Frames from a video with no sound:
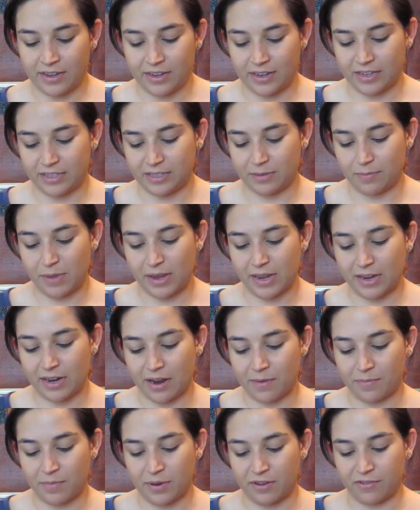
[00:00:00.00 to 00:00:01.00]
It's made
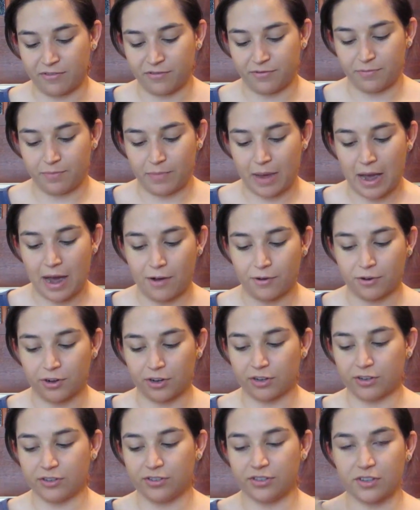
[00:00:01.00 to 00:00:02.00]
up of
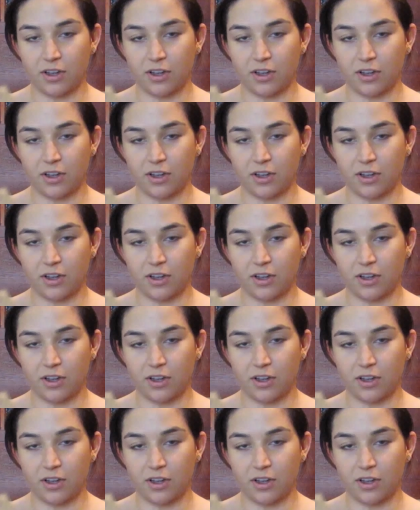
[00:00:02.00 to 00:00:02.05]
powders,